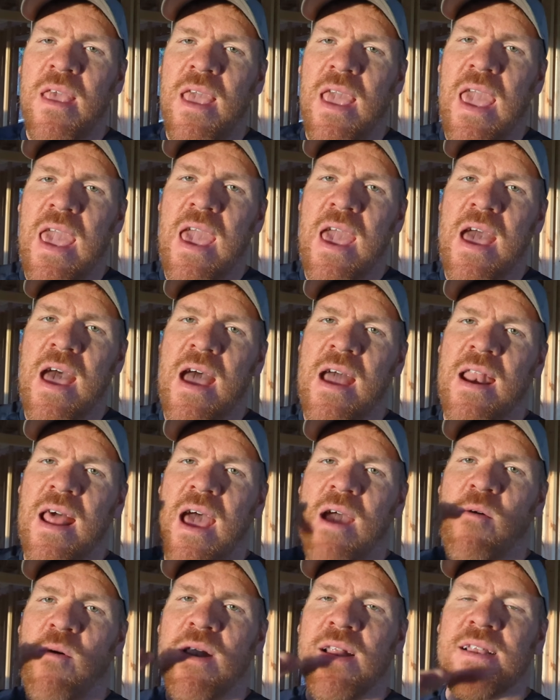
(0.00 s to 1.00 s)
And
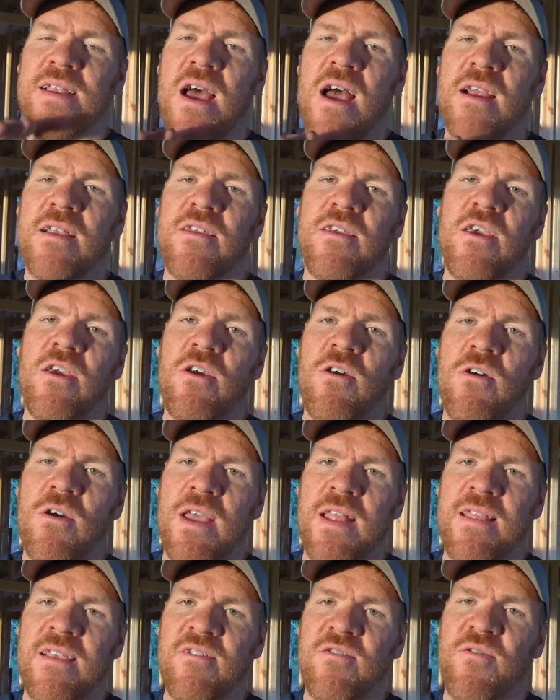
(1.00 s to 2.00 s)
I wanna to talk to you
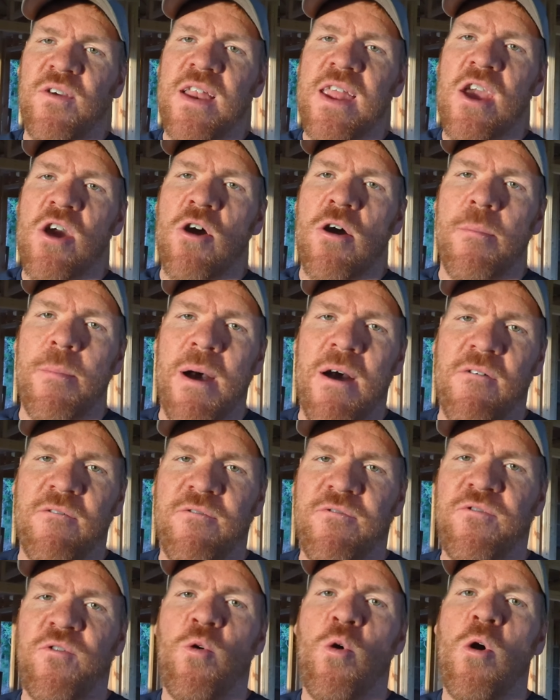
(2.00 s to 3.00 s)
in this video
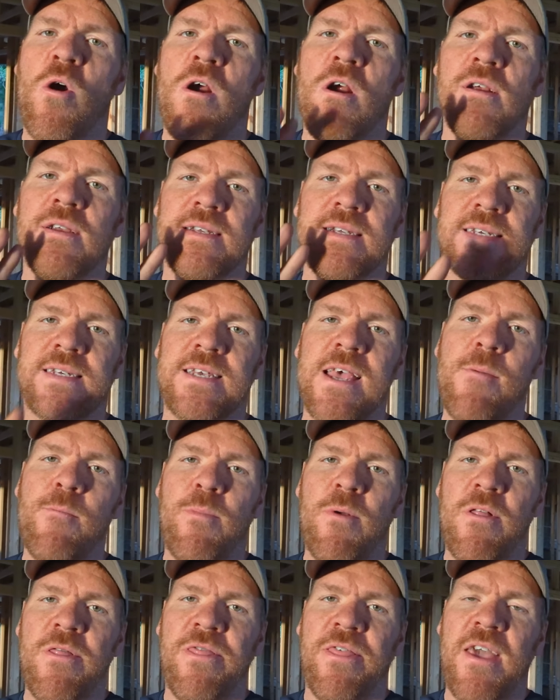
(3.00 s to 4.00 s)
about four
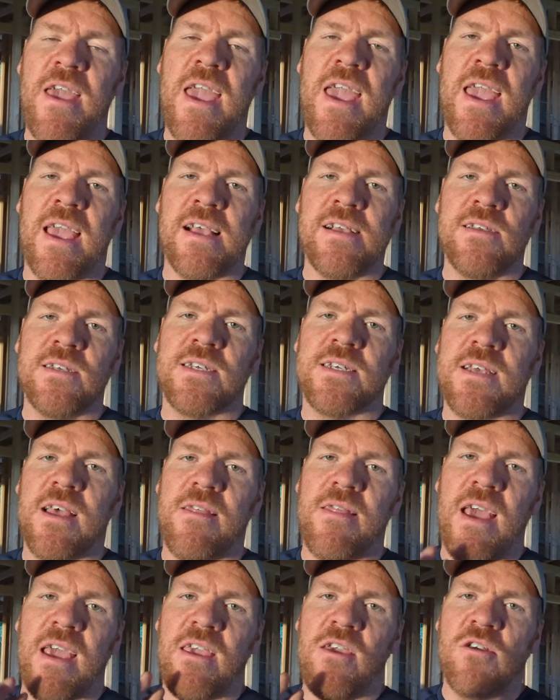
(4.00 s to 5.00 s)
simple things
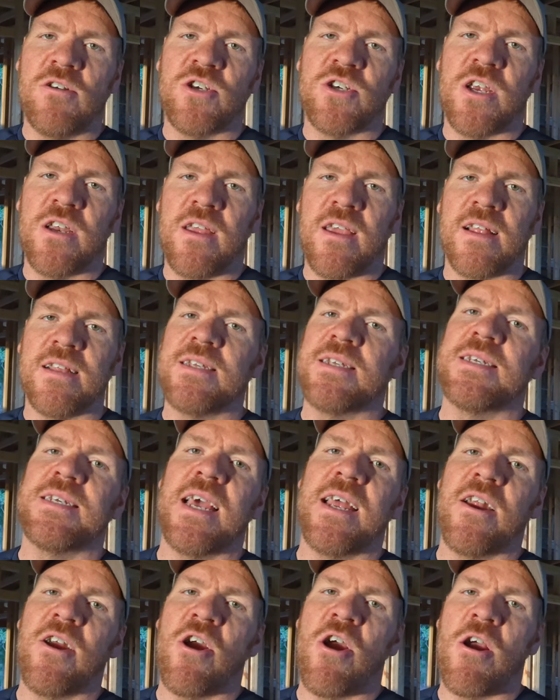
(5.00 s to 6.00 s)
that you should
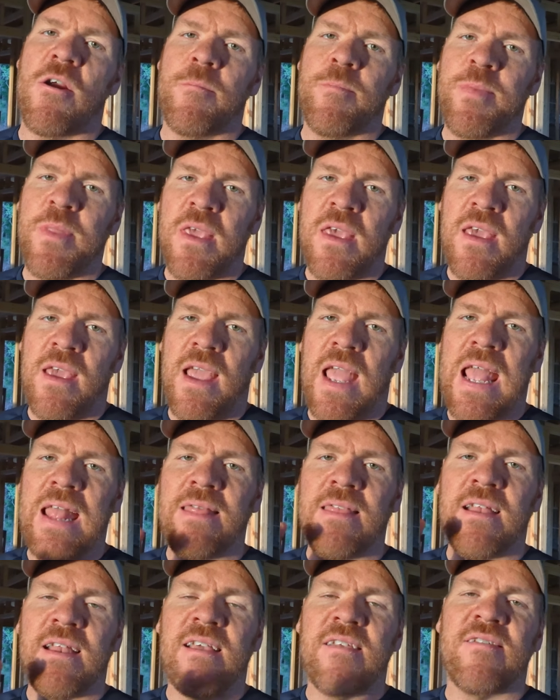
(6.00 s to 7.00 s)
consider
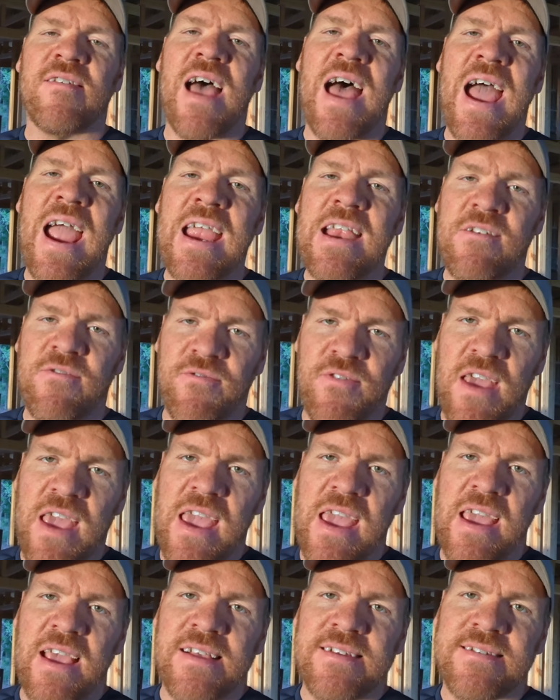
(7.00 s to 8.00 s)
in the design
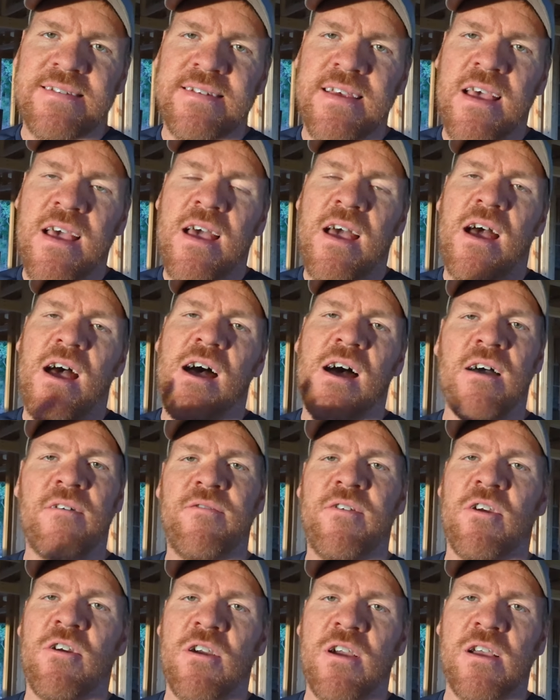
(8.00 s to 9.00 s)
phase
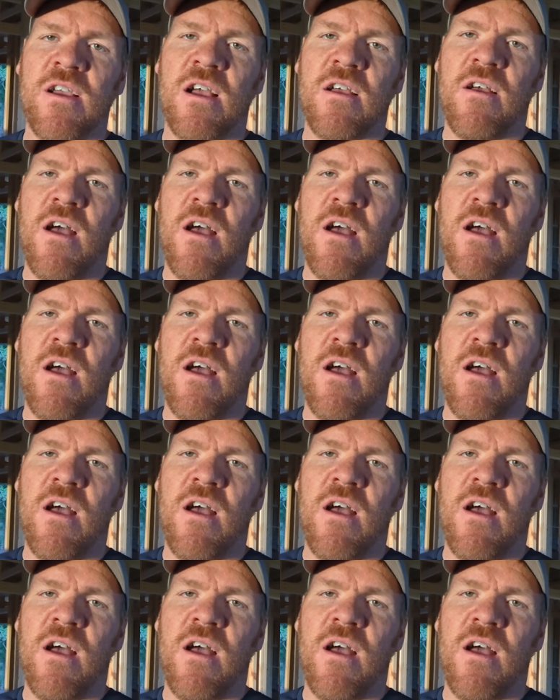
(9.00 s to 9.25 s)
of your